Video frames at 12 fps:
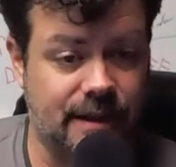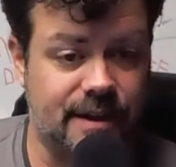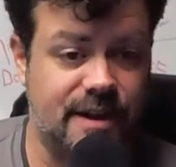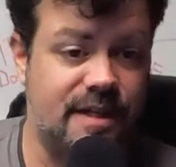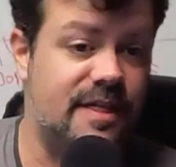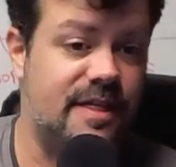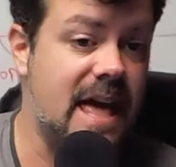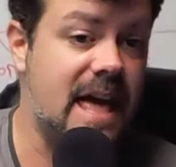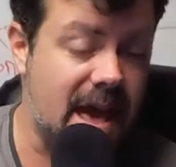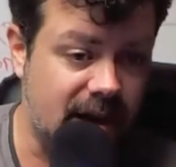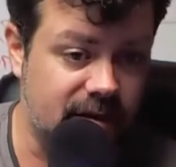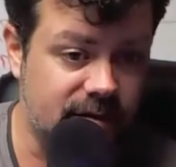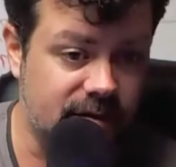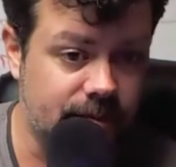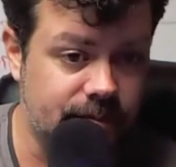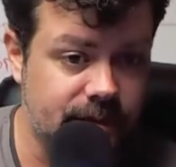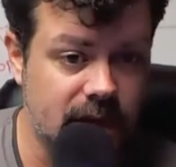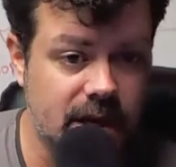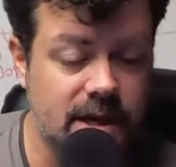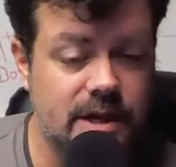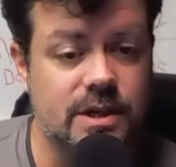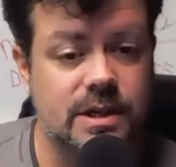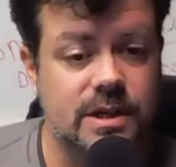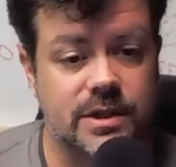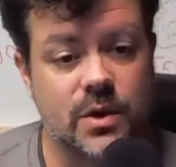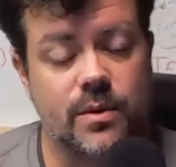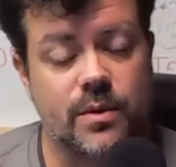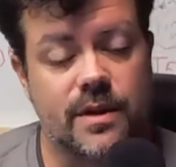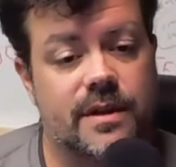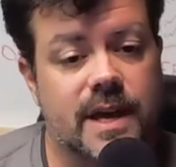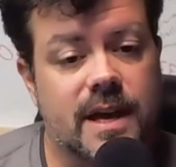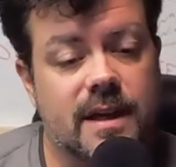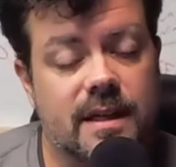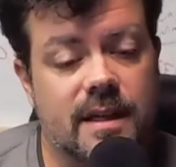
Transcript: that they have. So they